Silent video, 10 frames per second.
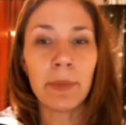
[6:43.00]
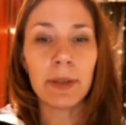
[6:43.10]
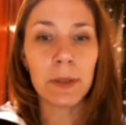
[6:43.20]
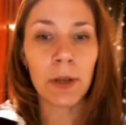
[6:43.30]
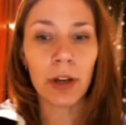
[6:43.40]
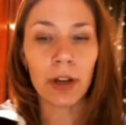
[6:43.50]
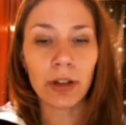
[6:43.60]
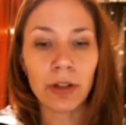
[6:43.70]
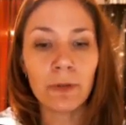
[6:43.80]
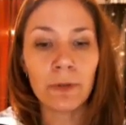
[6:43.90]
So
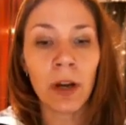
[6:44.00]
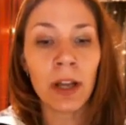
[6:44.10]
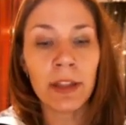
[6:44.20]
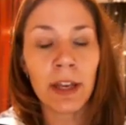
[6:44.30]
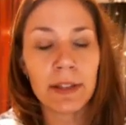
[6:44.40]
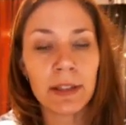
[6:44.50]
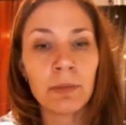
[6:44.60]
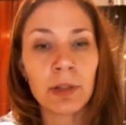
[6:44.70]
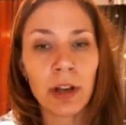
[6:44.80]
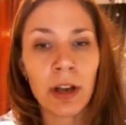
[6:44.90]
you'll find that
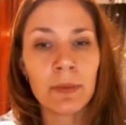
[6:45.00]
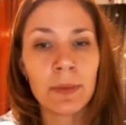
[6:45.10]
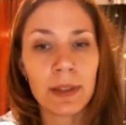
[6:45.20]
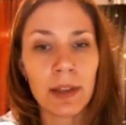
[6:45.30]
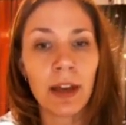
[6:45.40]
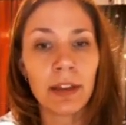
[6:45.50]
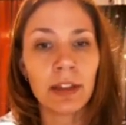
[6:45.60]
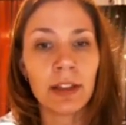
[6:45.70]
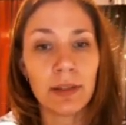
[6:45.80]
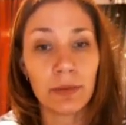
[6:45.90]
sometimes the
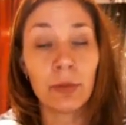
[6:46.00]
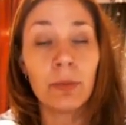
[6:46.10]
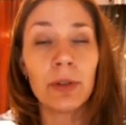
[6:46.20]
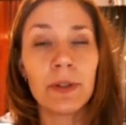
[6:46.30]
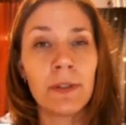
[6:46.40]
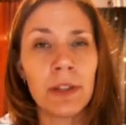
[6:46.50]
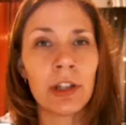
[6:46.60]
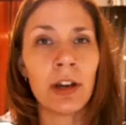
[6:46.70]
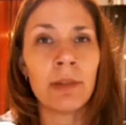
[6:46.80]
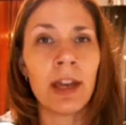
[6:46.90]
athletes, or most of the
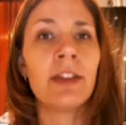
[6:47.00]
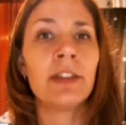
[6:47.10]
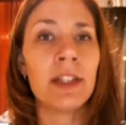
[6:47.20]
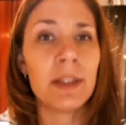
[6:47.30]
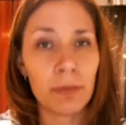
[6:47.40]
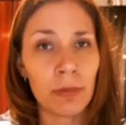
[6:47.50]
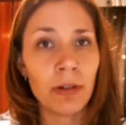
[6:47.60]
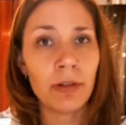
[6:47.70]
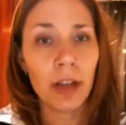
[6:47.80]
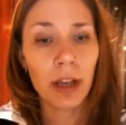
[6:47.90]
time the athletes won't